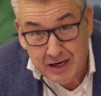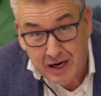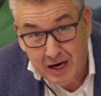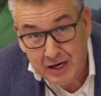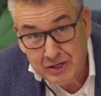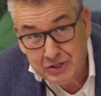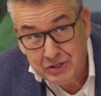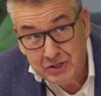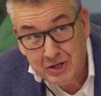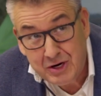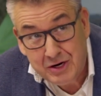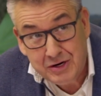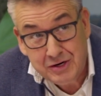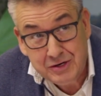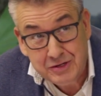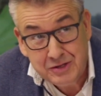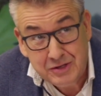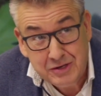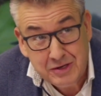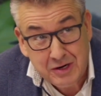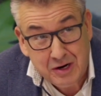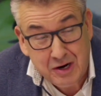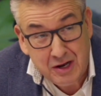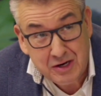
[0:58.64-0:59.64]
I
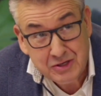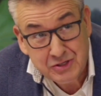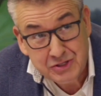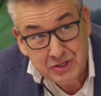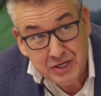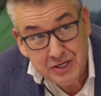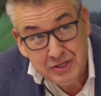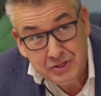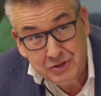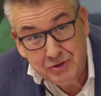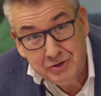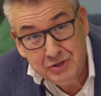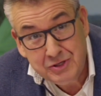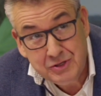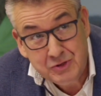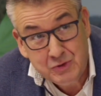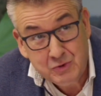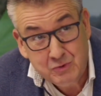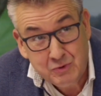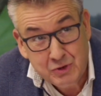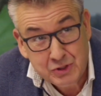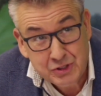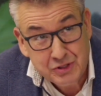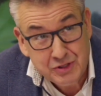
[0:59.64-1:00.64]
started last century. It
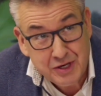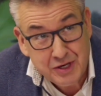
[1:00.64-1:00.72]
was a